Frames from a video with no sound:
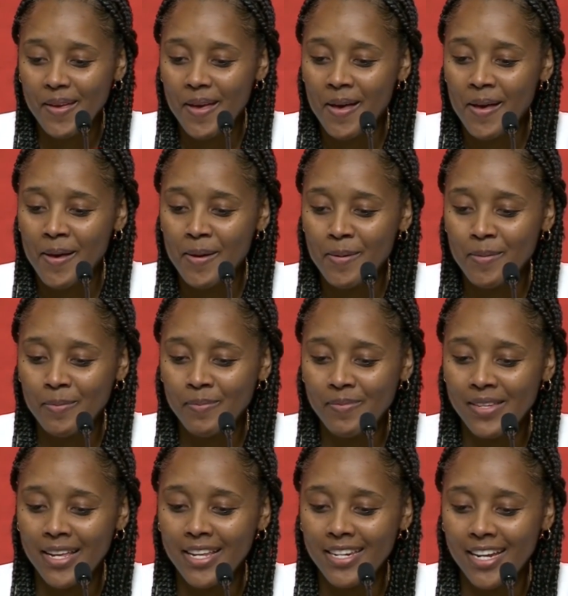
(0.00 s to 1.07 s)
Um,
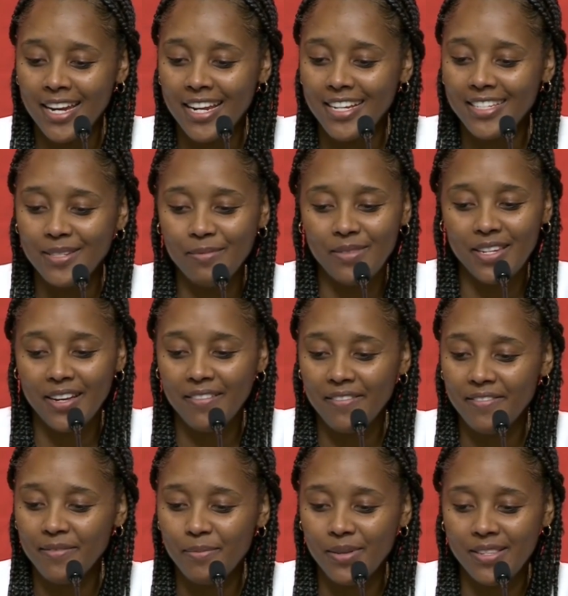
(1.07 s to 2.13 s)
Delle Donne had some
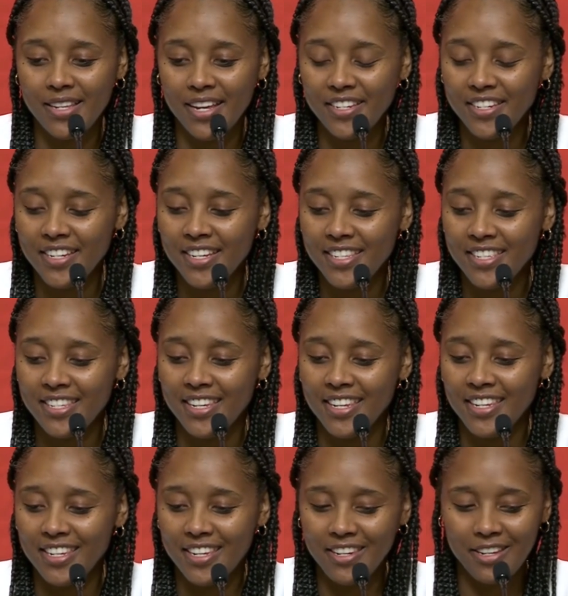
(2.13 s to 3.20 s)
tough possessions,
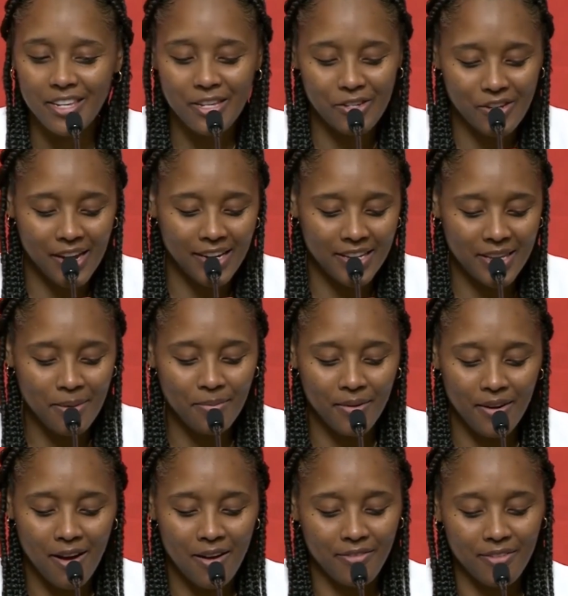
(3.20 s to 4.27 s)
and you know you try to keep
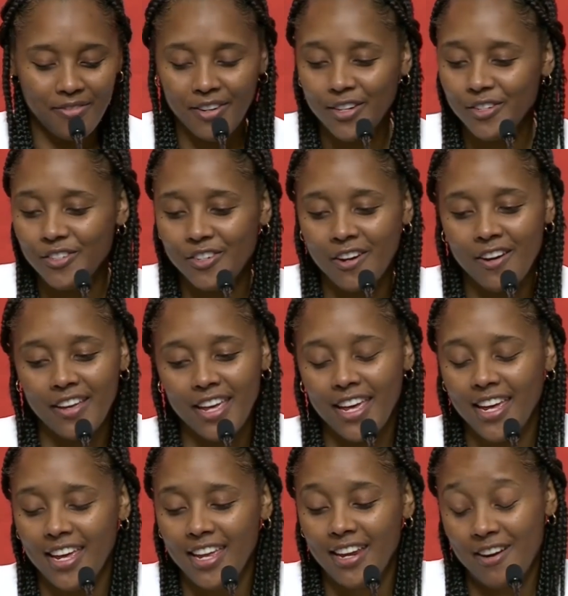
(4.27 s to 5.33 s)
her off of her strong
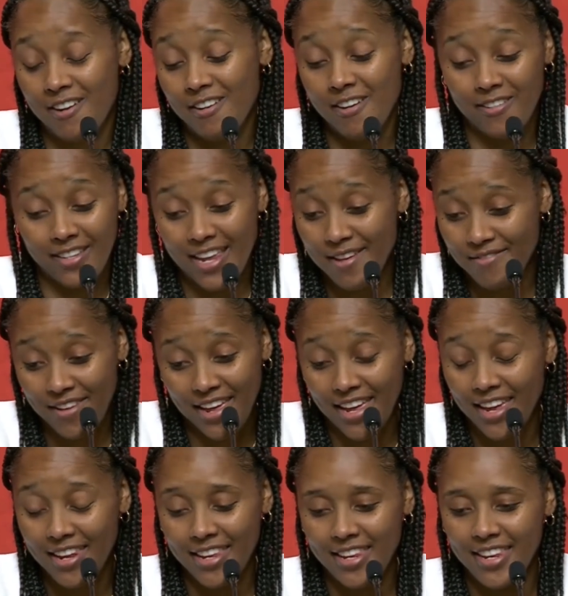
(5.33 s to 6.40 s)
hand, her, her left
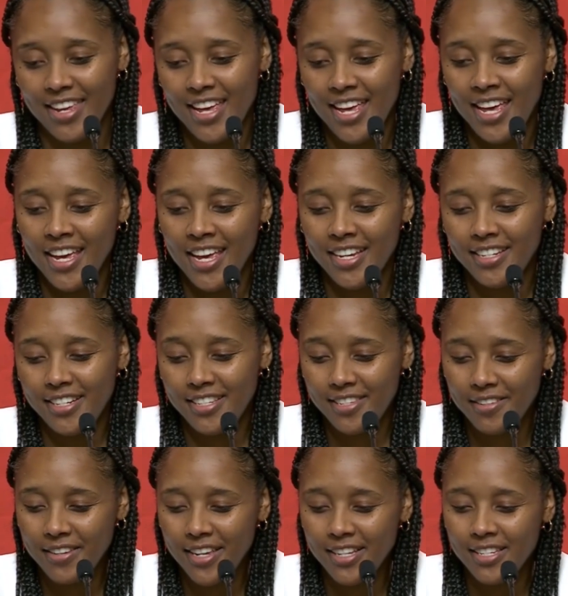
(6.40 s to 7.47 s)
hand, and she
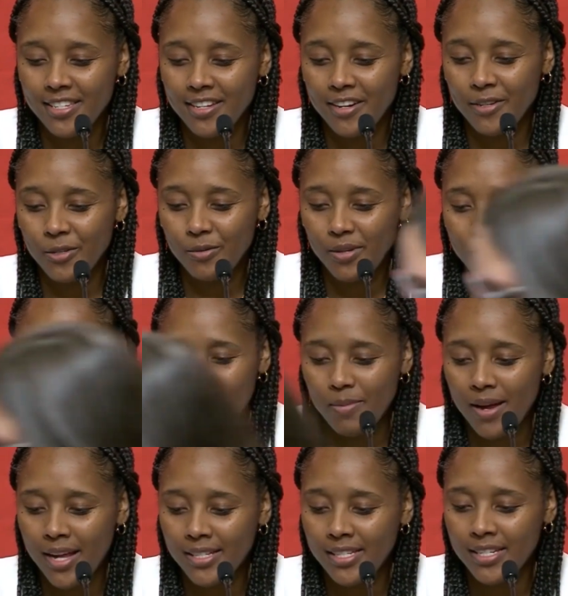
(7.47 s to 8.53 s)
still gets to her sweet
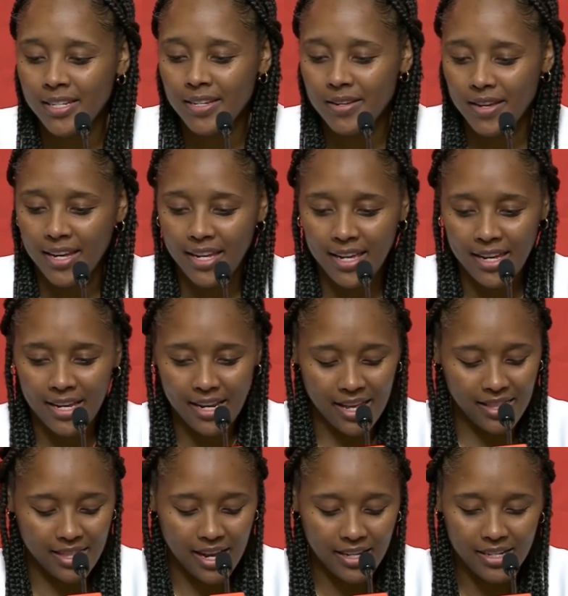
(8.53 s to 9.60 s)
spots. And again,
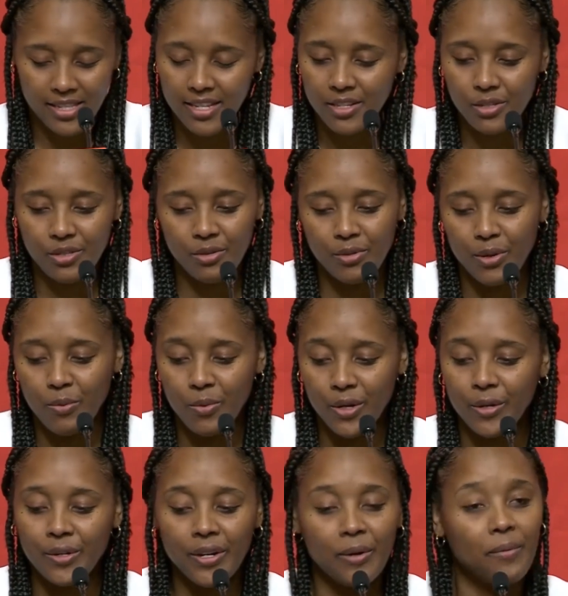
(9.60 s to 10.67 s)
I, I just think Stewie
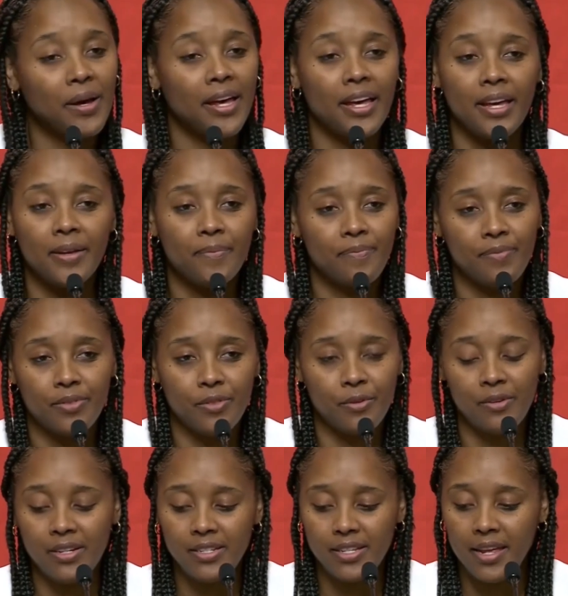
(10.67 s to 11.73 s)
willed her way
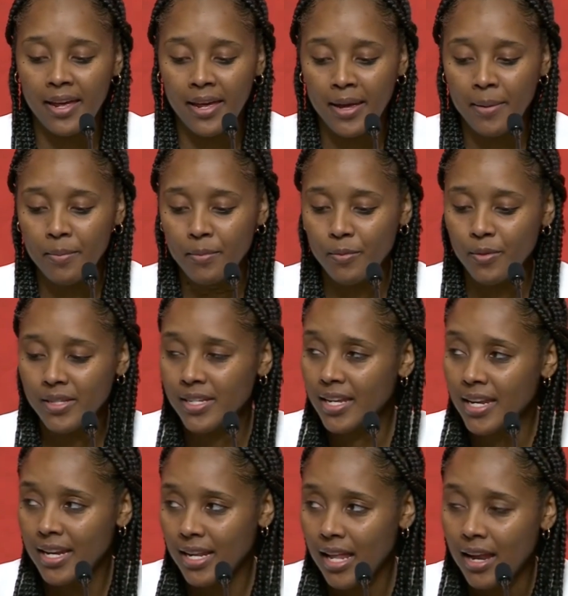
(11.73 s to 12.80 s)
through this game. Wasn't
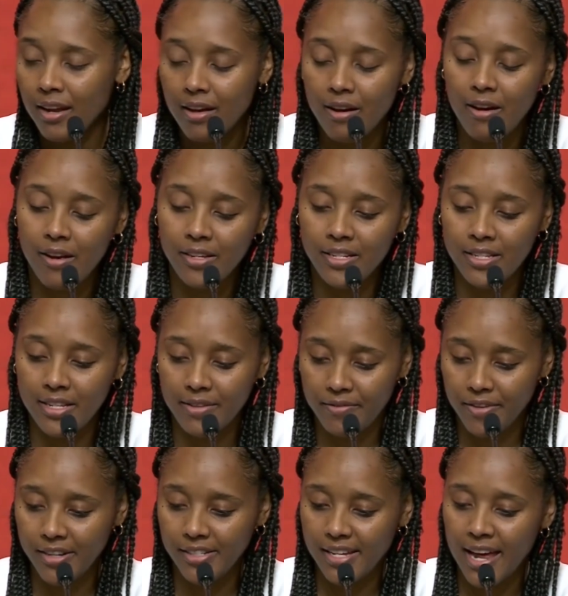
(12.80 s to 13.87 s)
getting a lot of calls in the
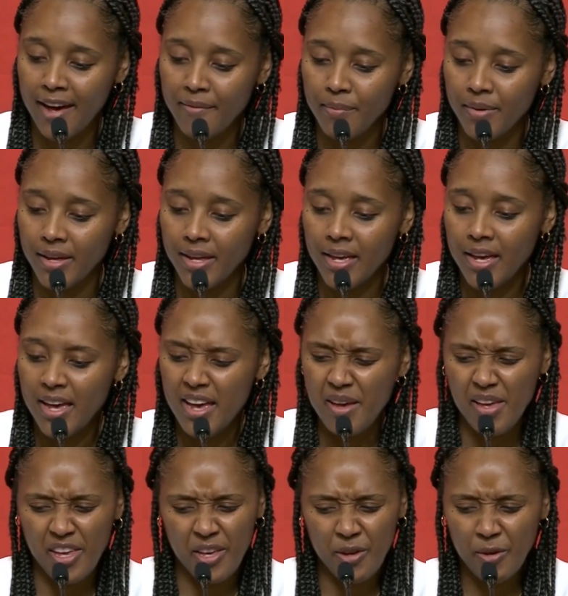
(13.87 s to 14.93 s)
first half, but
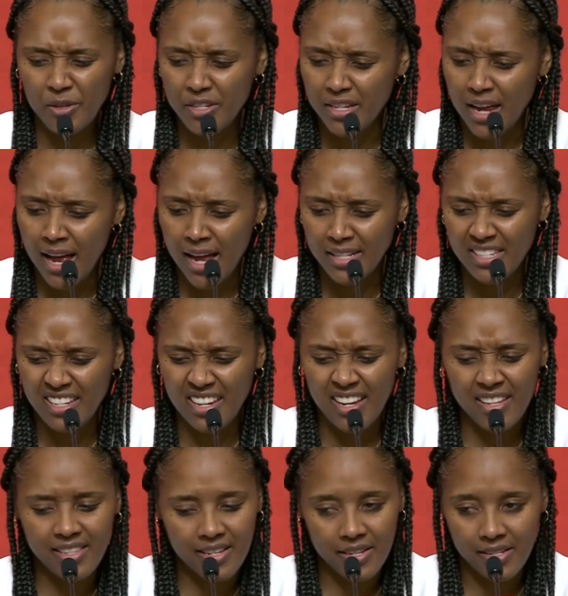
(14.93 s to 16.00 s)
huge shots,
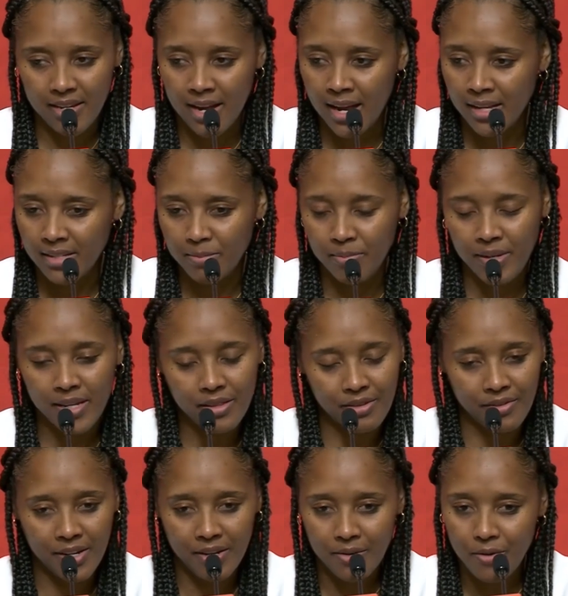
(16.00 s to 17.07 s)
gutsy shots, big
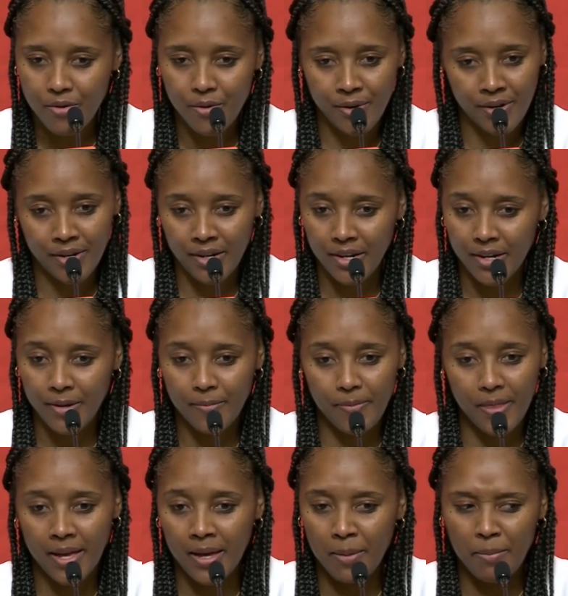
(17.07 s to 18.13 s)
three in the corner,
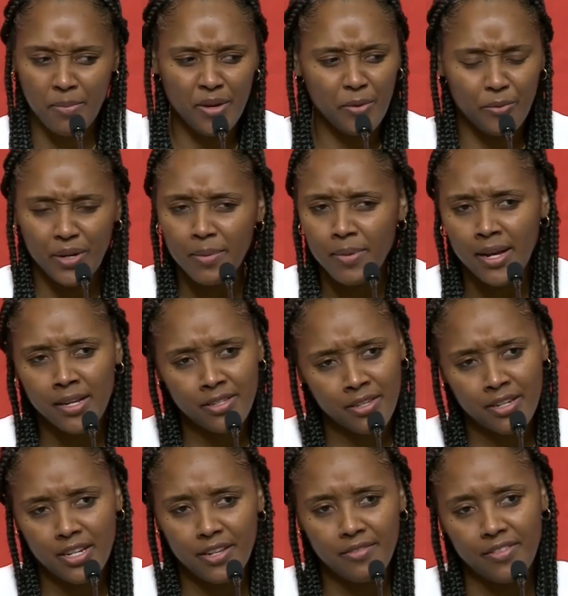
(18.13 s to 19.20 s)
um, big rebounds
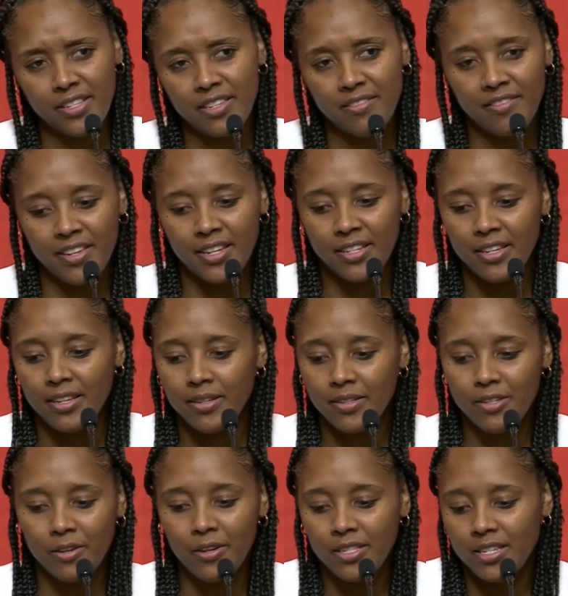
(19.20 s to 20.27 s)
on the defensive end.
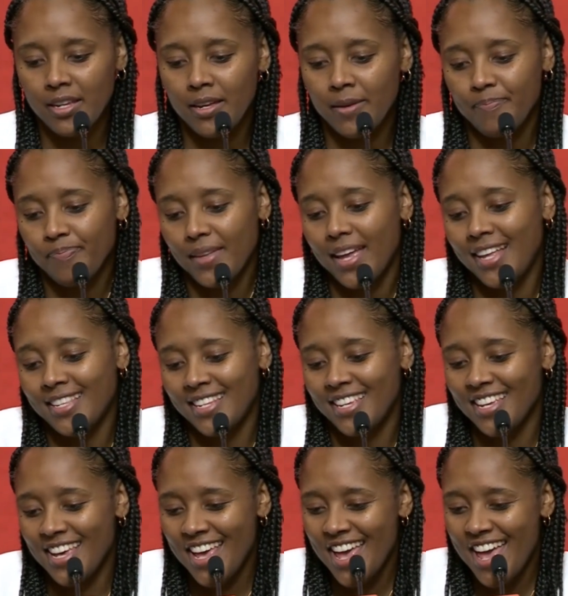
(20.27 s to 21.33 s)
So it's um, as a